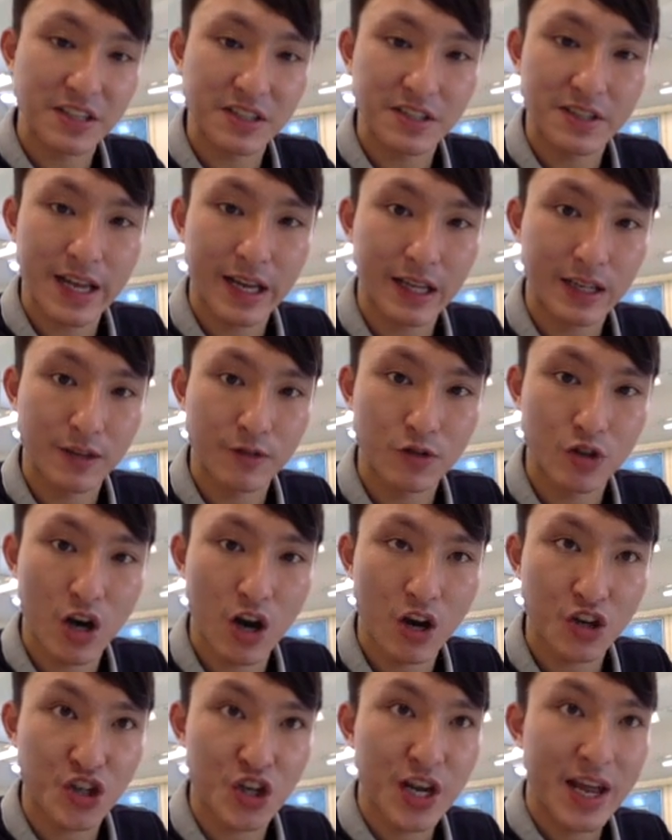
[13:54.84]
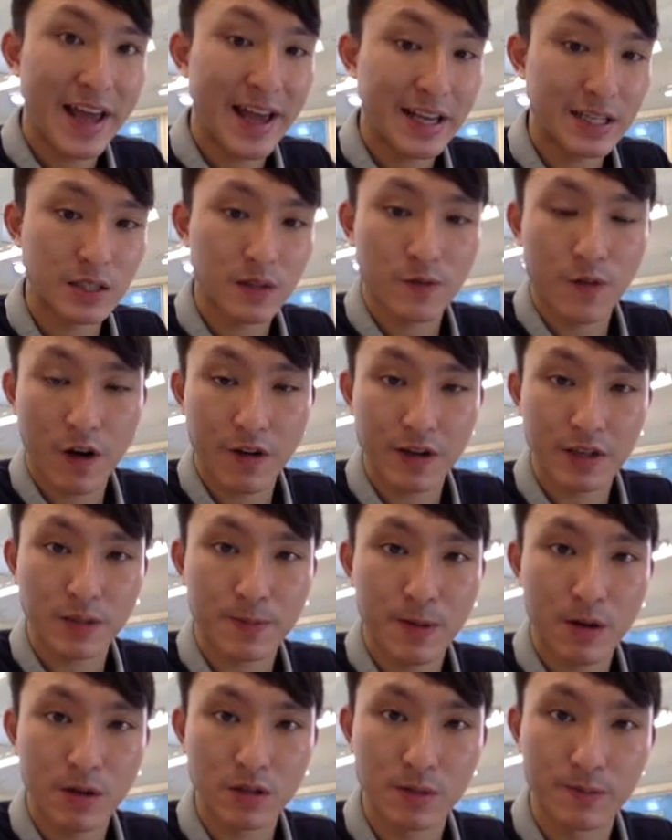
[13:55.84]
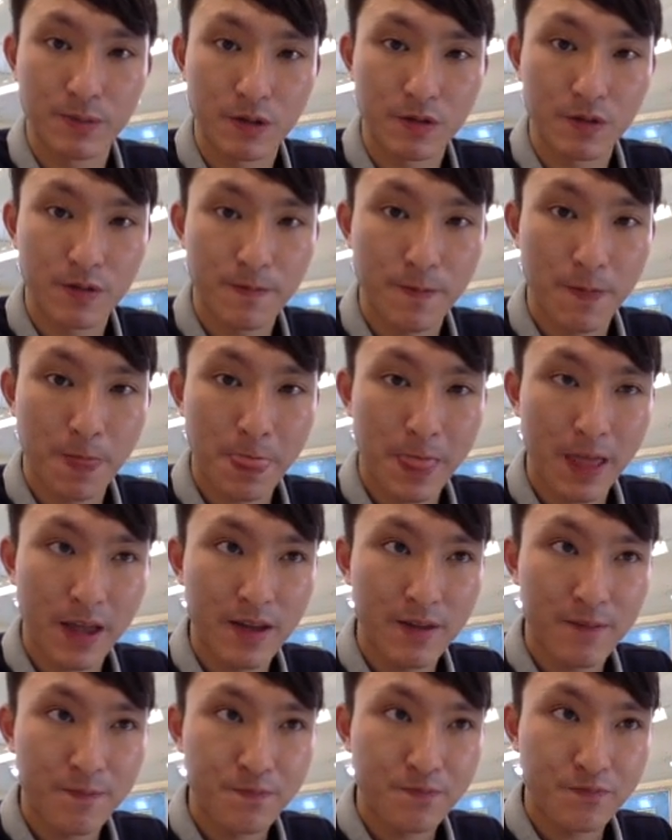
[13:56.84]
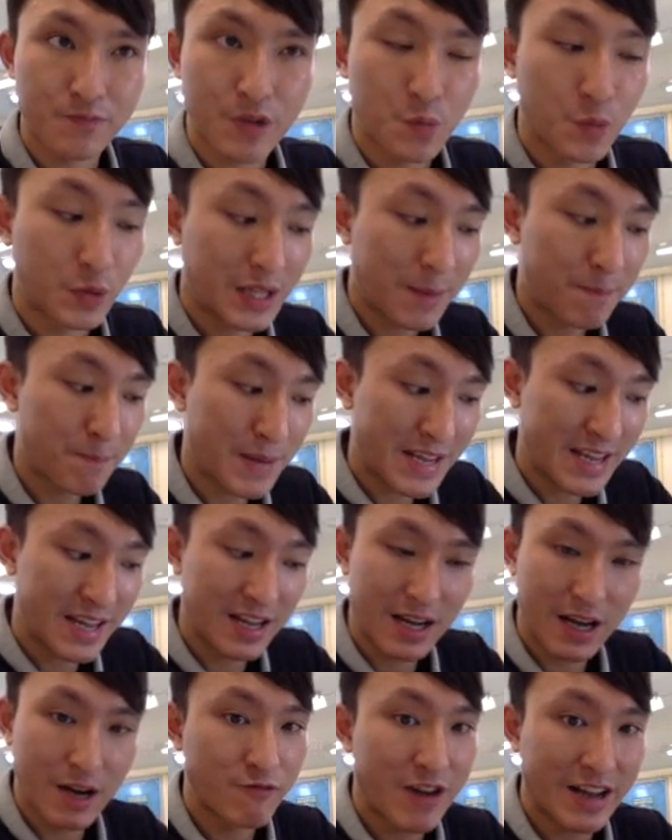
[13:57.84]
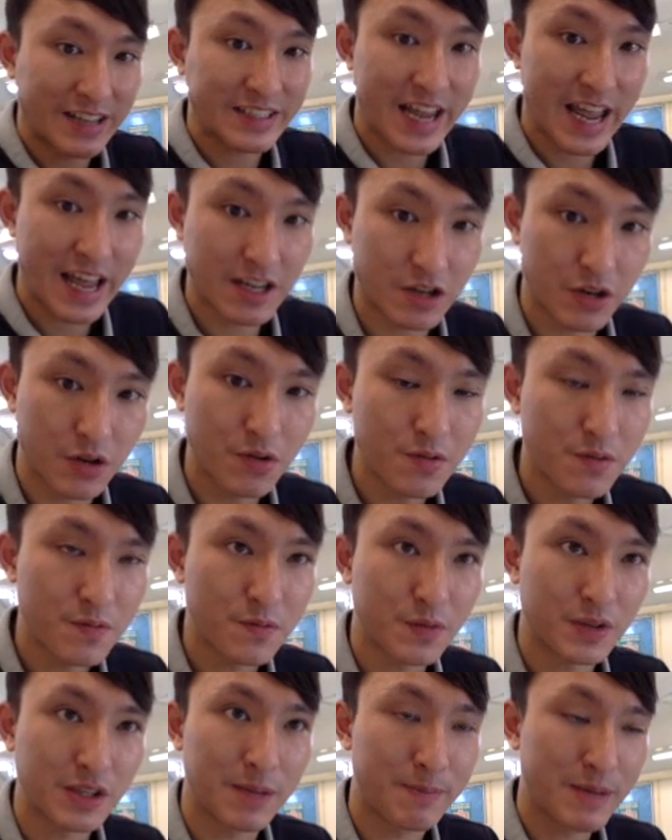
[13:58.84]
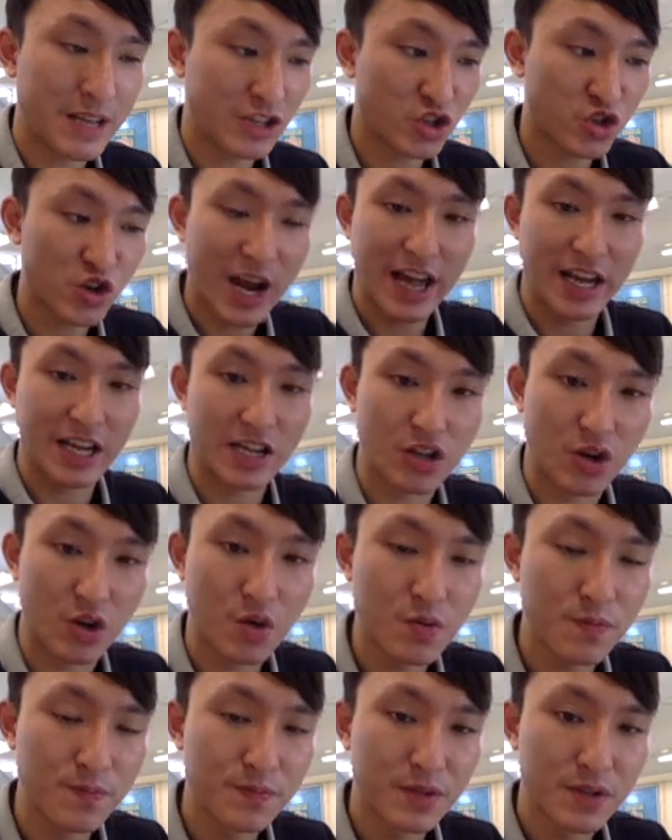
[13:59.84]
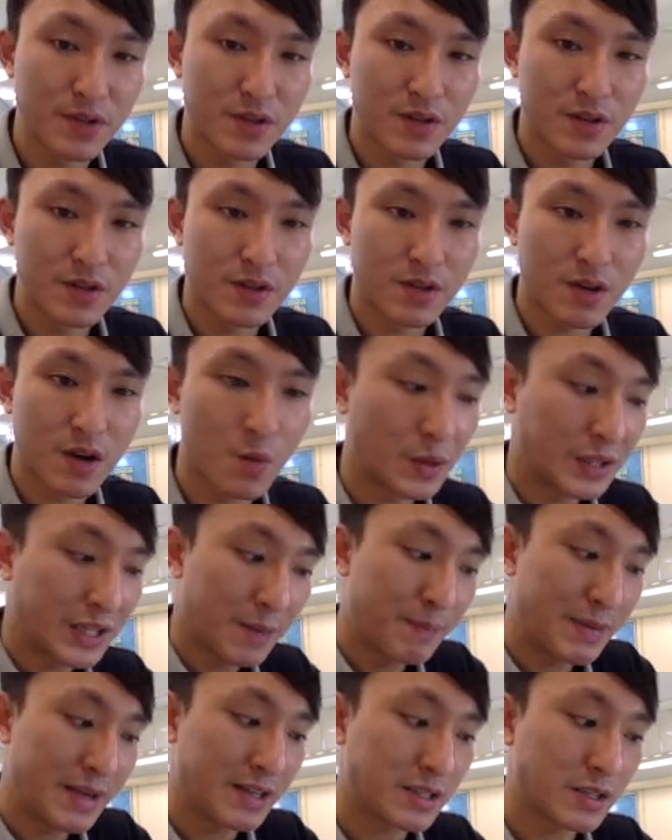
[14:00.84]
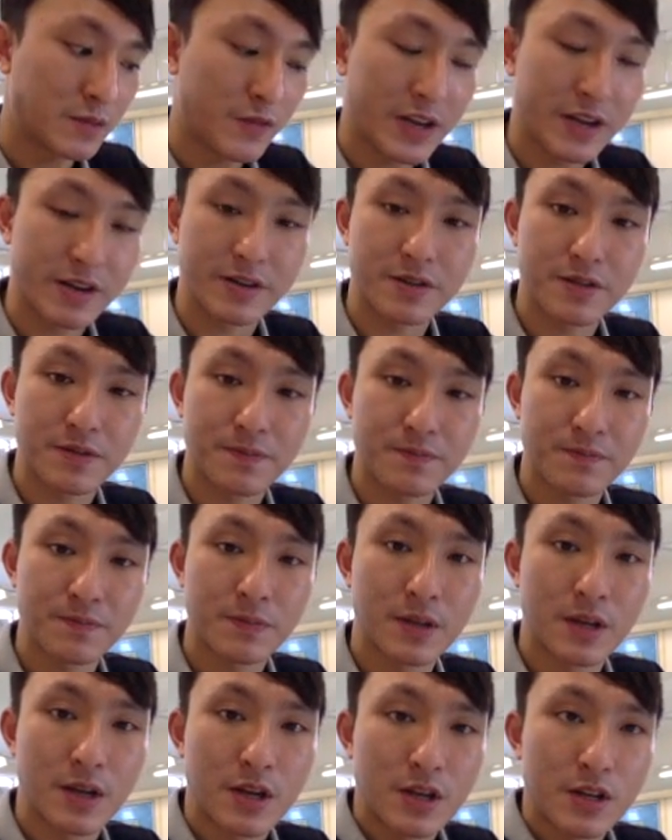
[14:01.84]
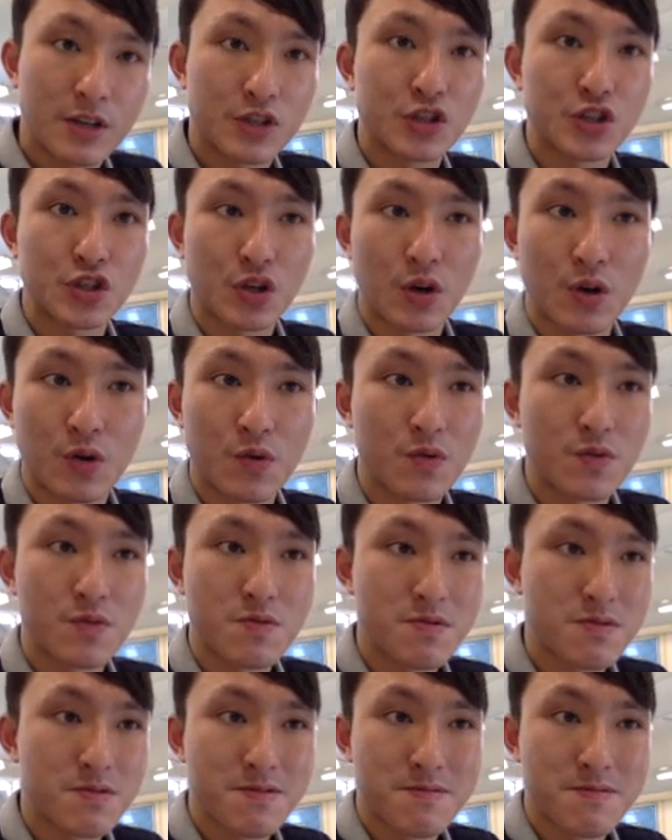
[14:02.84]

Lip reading: this negative charge as far as possible. Would that be a rectangle? Would that be a triangle? Or would that be a sphere? So